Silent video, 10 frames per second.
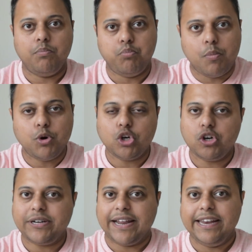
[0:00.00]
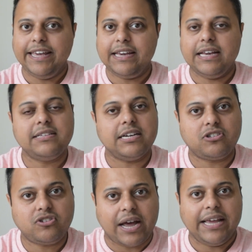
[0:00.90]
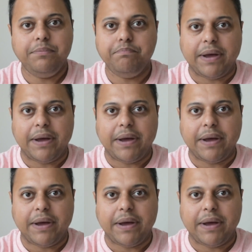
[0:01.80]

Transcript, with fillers: Pomodoro technique is a time